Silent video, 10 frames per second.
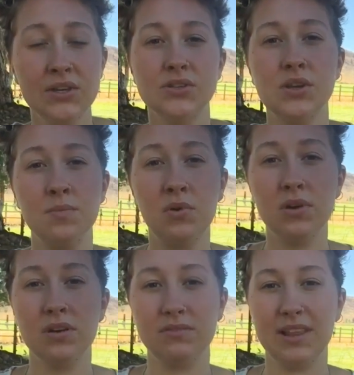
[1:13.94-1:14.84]
to
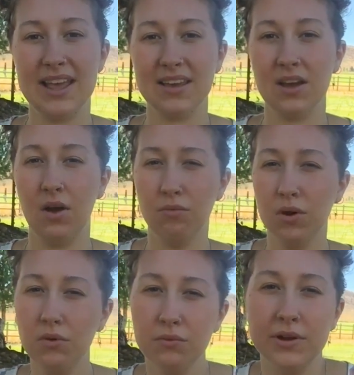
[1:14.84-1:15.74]
more of like a
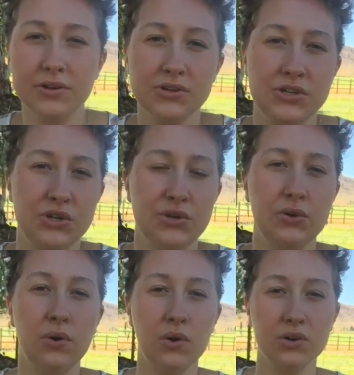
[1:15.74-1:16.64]
road runner shoe
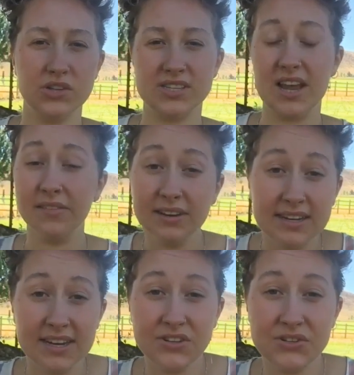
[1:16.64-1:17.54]
or just
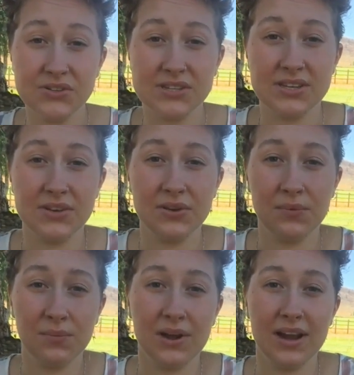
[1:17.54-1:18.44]
everyday shoes that you
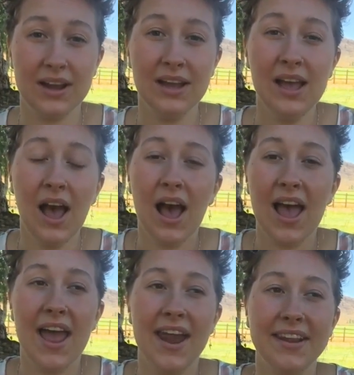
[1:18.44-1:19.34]
can wear.
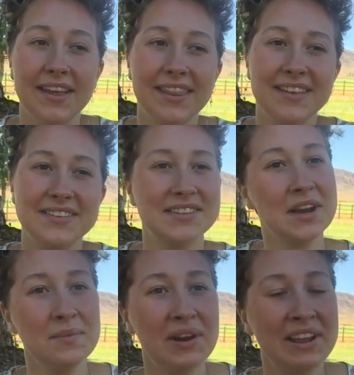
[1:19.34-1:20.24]
And the
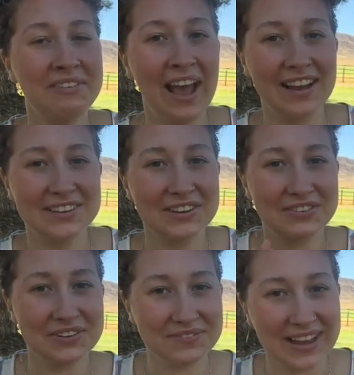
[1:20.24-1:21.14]
determining factor
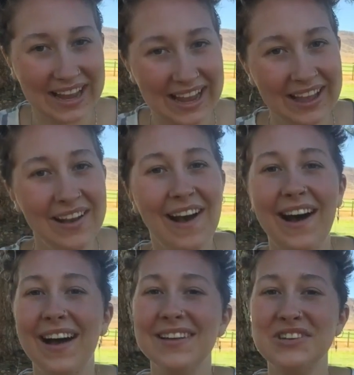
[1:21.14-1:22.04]
for me
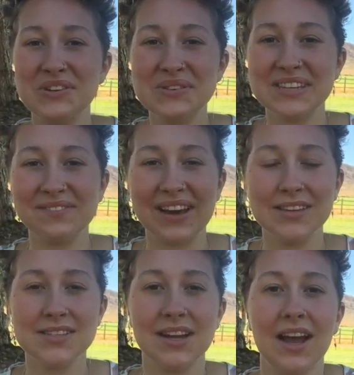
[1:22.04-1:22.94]
on choosing my
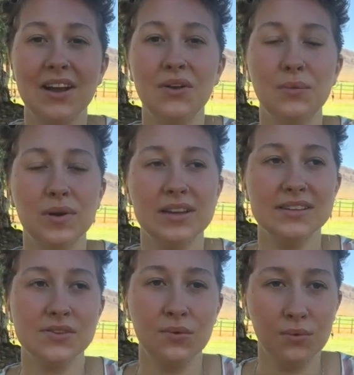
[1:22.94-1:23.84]
style
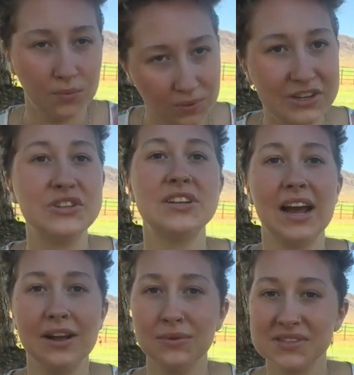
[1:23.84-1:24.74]
was which
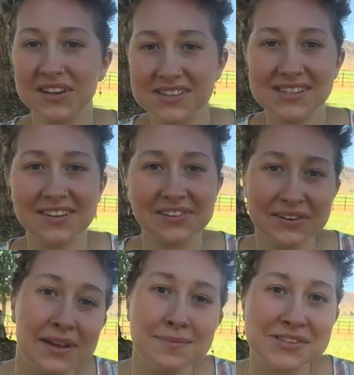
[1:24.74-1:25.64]
style was on sale
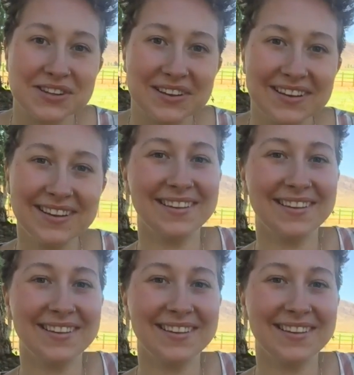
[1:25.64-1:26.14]
on Amazon.